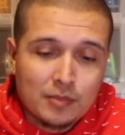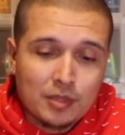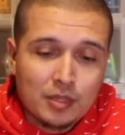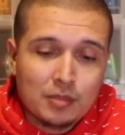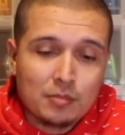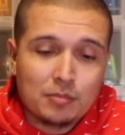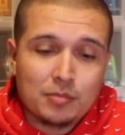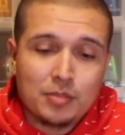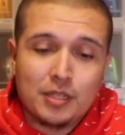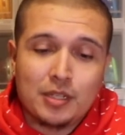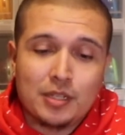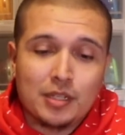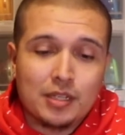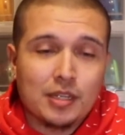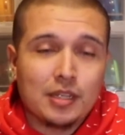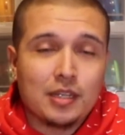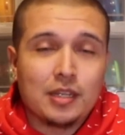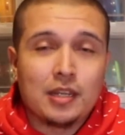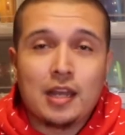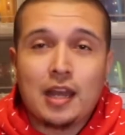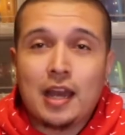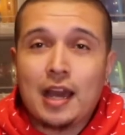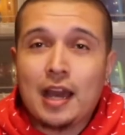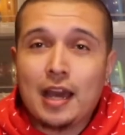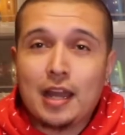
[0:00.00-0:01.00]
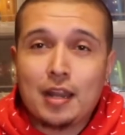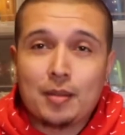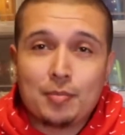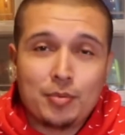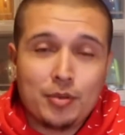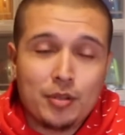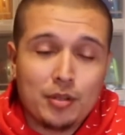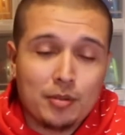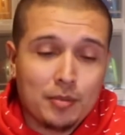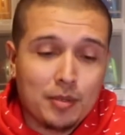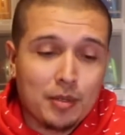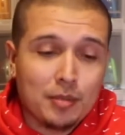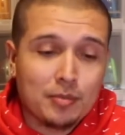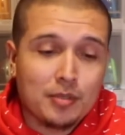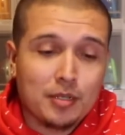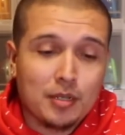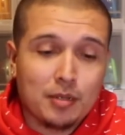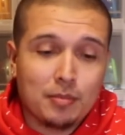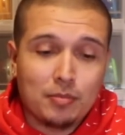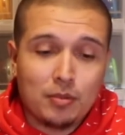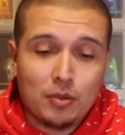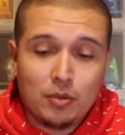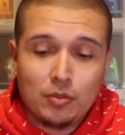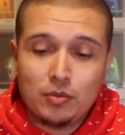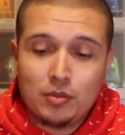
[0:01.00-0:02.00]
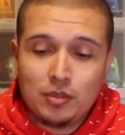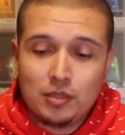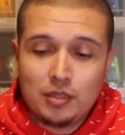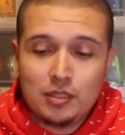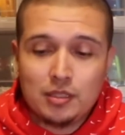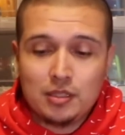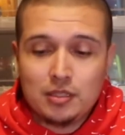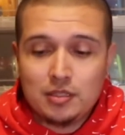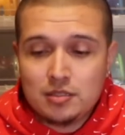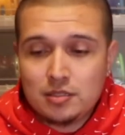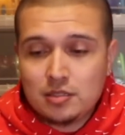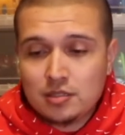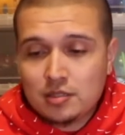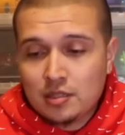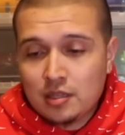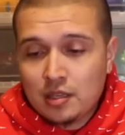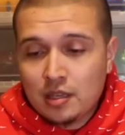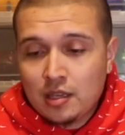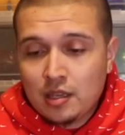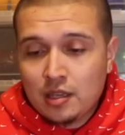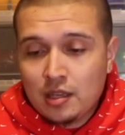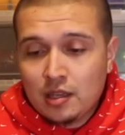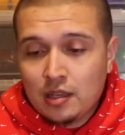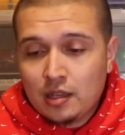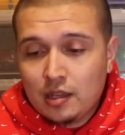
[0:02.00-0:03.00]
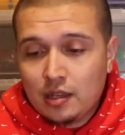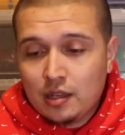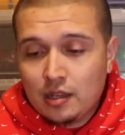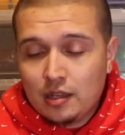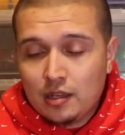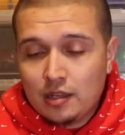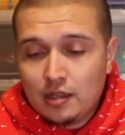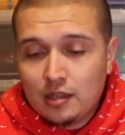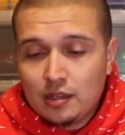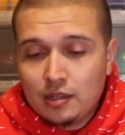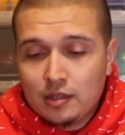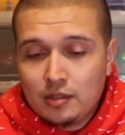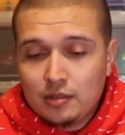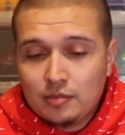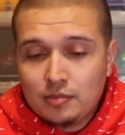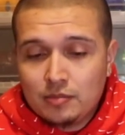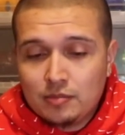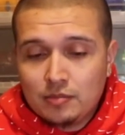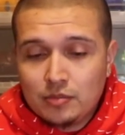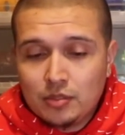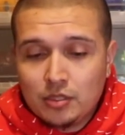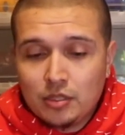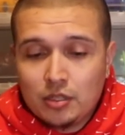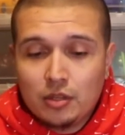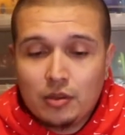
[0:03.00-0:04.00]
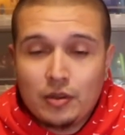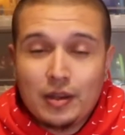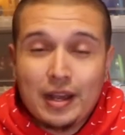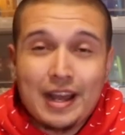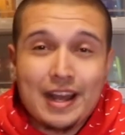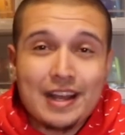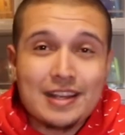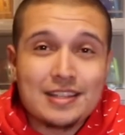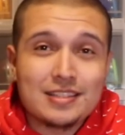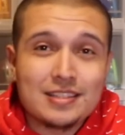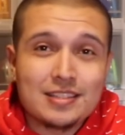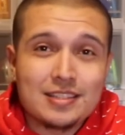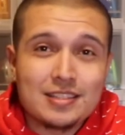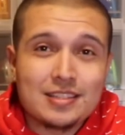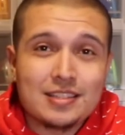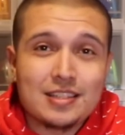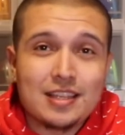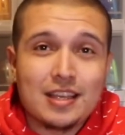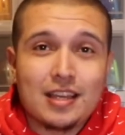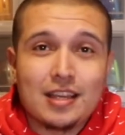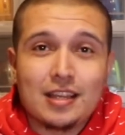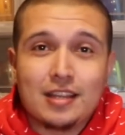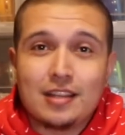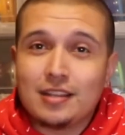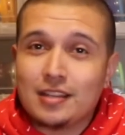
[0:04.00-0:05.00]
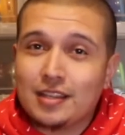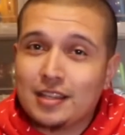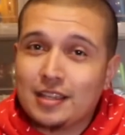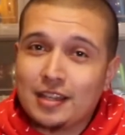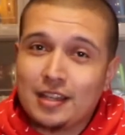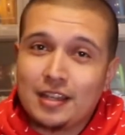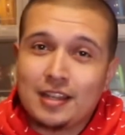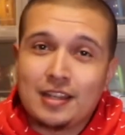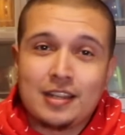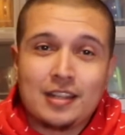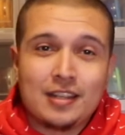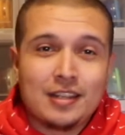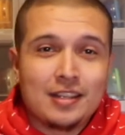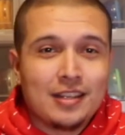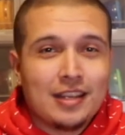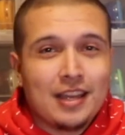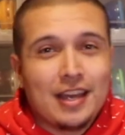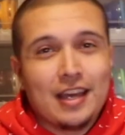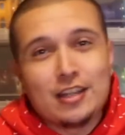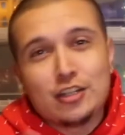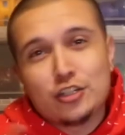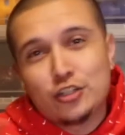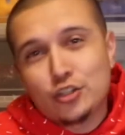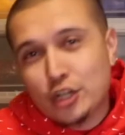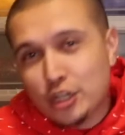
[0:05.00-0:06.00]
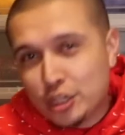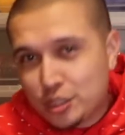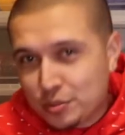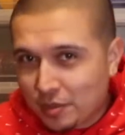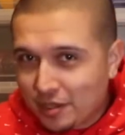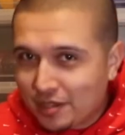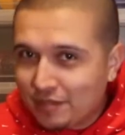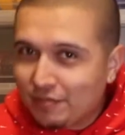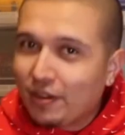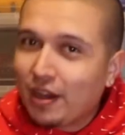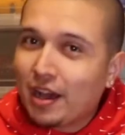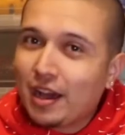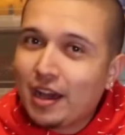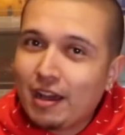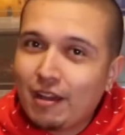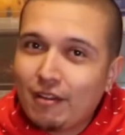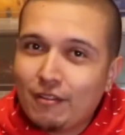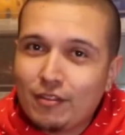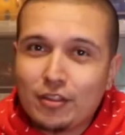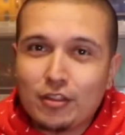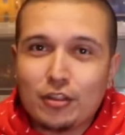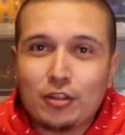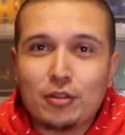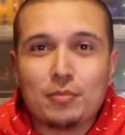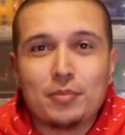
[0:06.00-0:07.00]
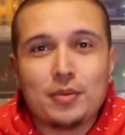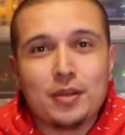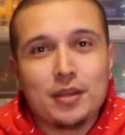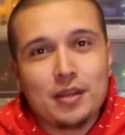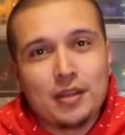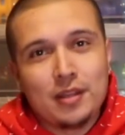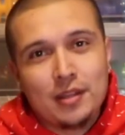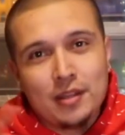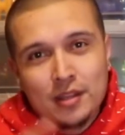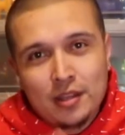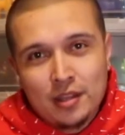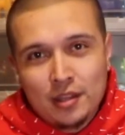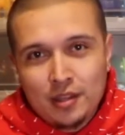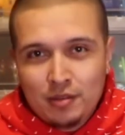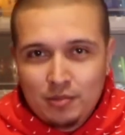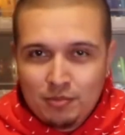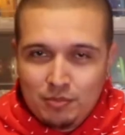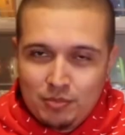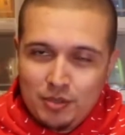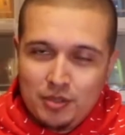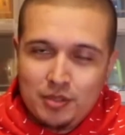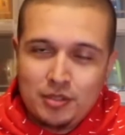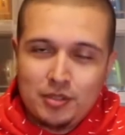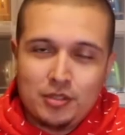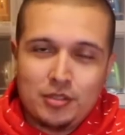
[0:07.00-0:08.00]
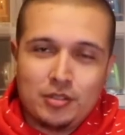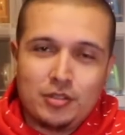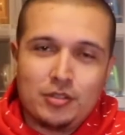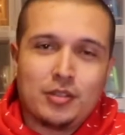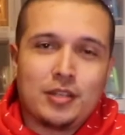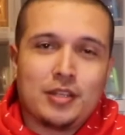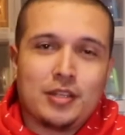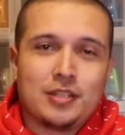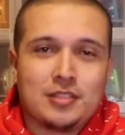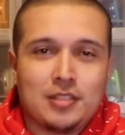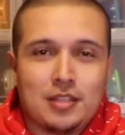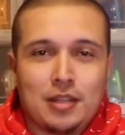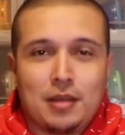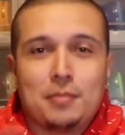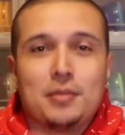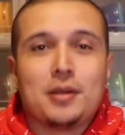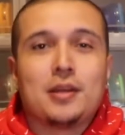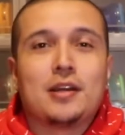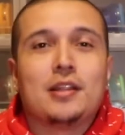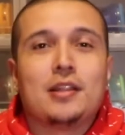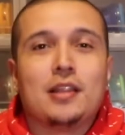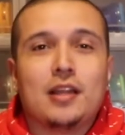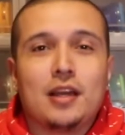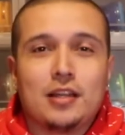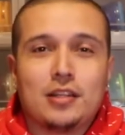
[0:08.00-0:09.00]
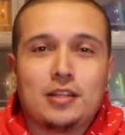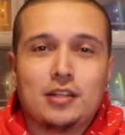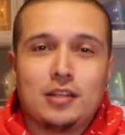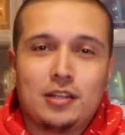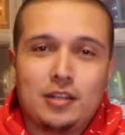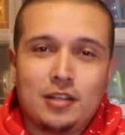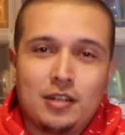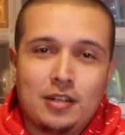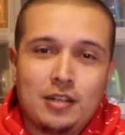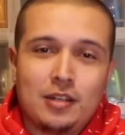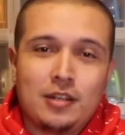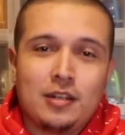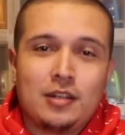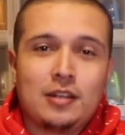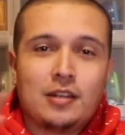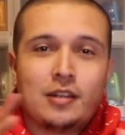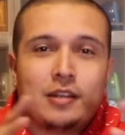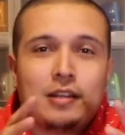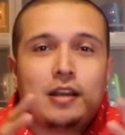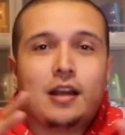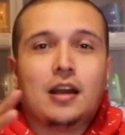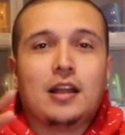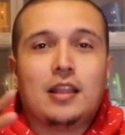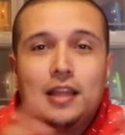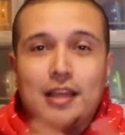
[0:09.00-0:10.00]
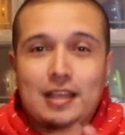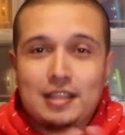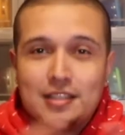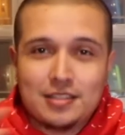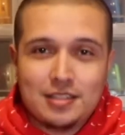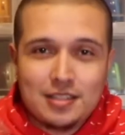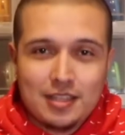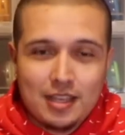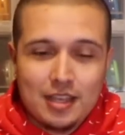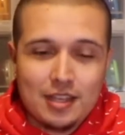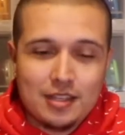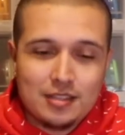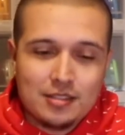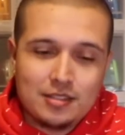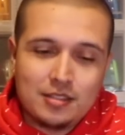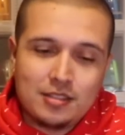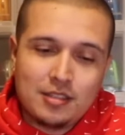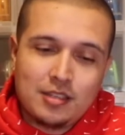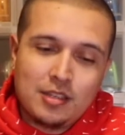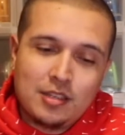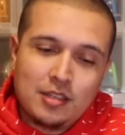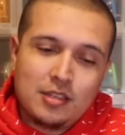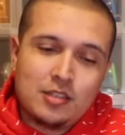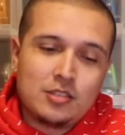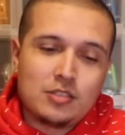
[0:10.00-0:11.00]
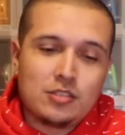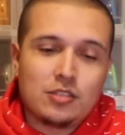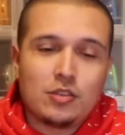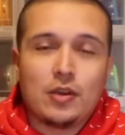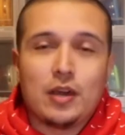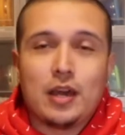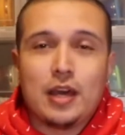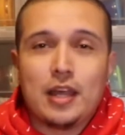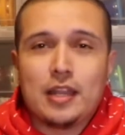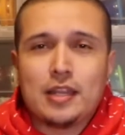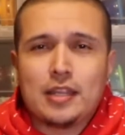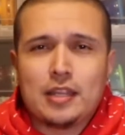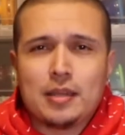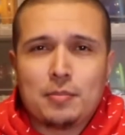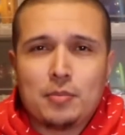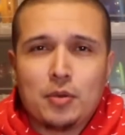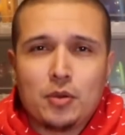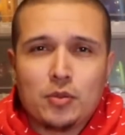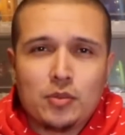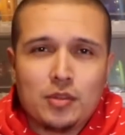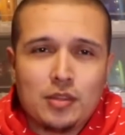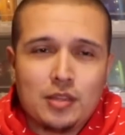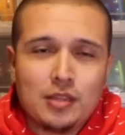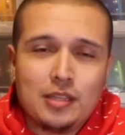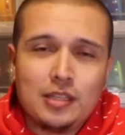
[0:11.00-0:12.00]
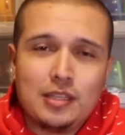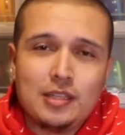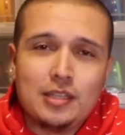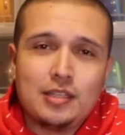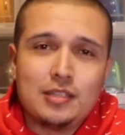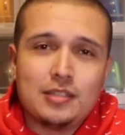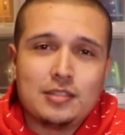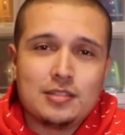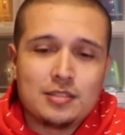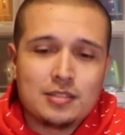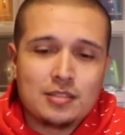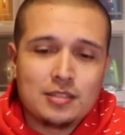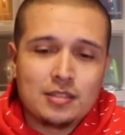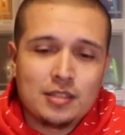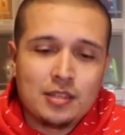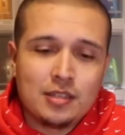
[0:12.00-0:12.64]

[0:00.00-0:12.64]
But again, had to put them up there, both of these, you know, as a set. Again, had to stretch my 5 a little bit, but you know, like I said, I'm a collector. I like sets, so I had to get both of these.